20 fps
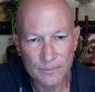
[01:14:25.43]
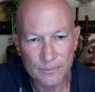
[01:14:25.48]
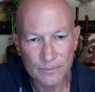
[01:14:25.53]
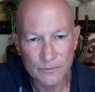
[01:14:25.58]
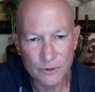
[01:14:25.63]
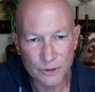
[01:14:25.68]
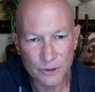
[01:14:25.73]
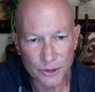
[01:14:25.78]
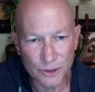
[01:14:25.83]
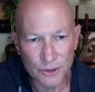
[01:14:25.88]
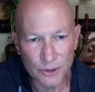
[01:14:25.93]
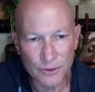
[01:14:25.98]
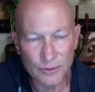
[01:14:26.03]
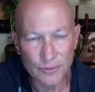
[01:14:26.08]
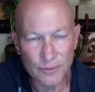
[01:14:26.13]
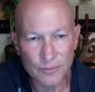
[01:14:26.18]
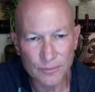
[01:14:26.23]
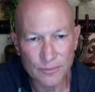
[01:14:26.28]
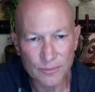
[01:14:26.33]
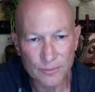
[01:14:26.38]
for you.
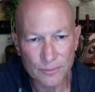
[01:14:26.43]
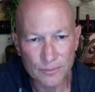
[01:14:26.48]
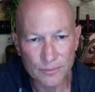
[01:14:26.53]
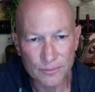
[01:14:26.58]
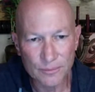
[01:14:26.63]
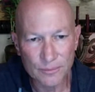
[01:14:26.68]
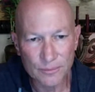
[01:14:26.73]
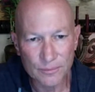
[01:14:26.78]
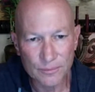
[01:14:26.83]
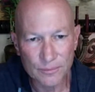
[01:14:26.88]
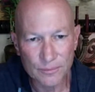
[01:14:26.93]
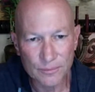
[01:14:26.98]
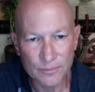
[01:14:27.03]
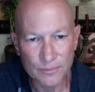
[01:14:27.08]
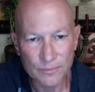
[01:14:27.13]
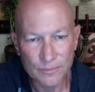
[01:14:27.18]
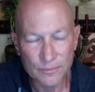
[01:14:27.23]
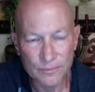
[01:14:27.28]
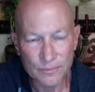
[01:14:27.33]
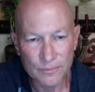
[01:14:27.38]

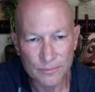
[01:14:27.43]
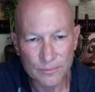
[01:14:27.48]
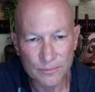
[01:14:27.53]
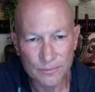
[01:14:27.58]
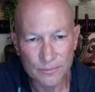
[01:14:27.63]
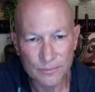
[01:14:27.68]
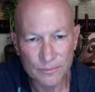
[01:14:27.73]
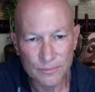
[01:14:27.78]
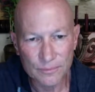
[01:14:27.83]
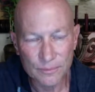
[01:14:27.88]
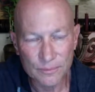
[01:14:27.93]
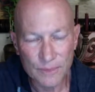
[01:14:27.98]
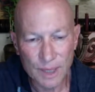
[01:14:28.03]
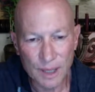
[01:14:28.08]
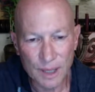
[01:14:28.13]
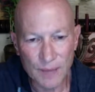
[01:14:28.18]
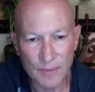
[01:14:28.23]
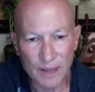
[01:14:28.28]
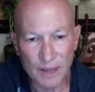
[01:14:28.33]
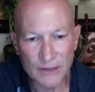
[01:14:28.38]

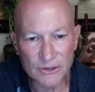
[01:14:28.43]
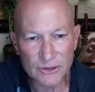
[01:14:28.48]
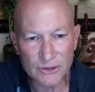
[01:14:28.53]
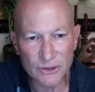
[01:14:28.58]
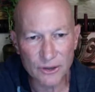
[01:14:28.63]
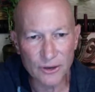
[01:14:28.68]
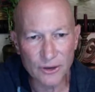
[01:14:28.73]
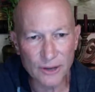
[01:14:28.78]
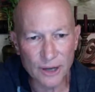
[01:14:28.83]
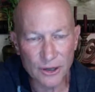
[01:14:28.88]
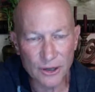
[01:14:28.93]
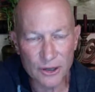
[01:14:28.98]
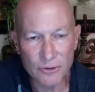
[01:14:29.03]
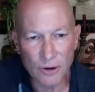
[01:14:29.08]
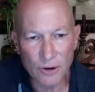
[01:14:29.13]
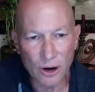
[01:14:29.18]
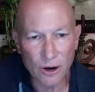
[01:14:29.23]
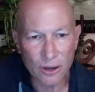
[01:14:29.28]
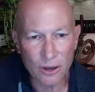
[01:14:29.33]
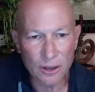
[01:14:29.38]
And make sure that
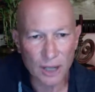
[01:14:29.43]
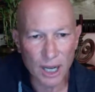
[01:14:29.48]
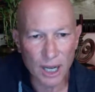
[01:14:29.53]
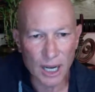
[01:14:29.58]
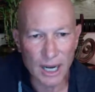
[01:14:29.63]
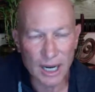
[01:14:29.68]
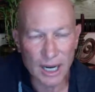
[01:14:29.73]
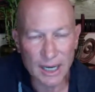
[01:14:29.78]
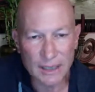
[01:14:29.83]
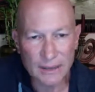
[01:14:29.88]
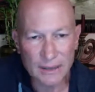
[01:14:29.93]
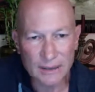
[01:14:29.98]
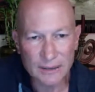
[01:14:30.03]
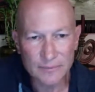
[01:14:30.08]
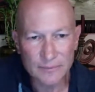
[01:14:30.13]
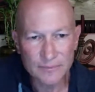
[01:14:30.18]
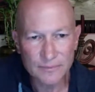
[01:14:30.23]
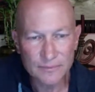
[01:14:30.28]
you are aligned